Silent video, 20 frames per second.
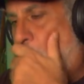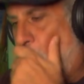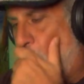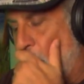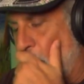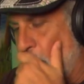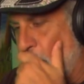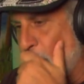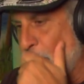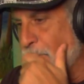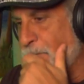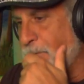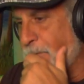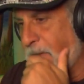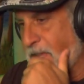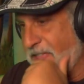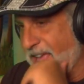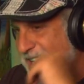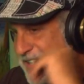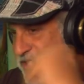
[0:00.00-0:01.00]

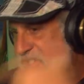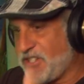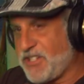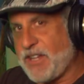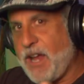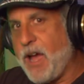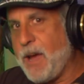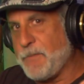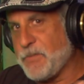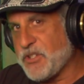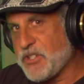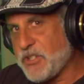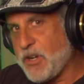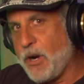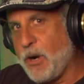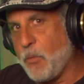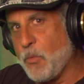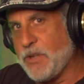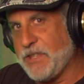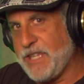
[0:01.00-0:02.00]
That stop,
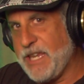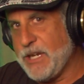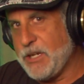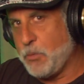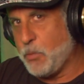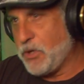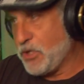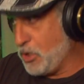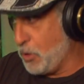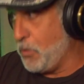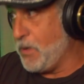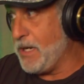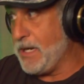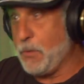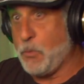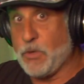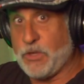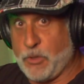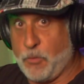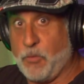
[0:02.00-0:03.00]
start, what they were
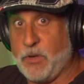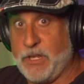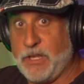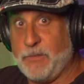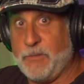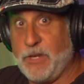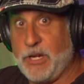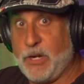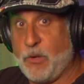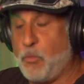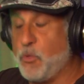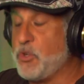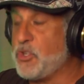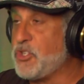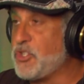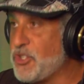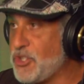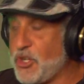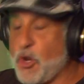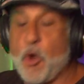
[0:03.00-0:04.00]
doing with the rhythm there was
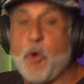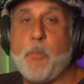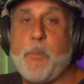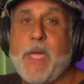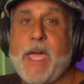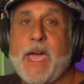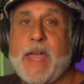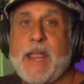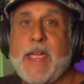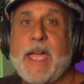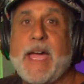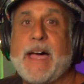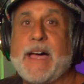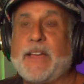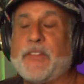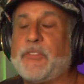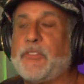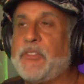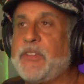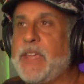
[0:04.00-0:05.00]
so
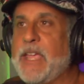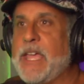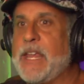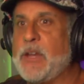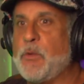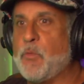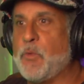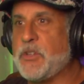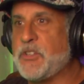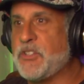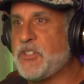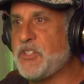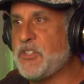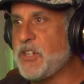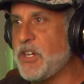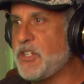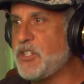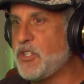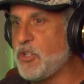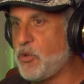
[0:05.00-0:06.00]
badass, and it was
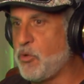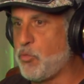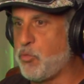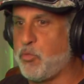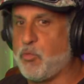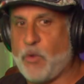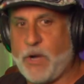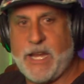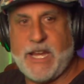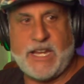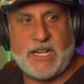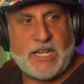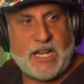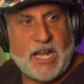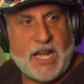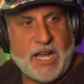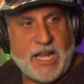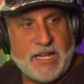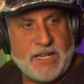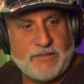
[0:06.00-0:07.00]
such a great
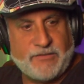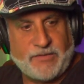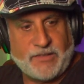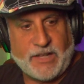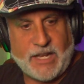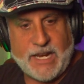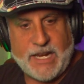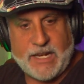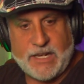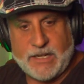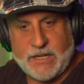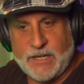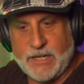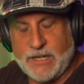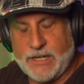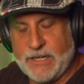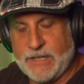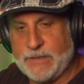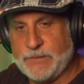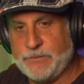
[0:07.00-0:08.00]
kind of like
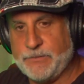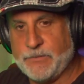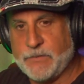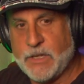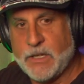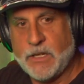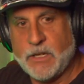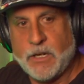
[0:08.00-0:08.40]
um,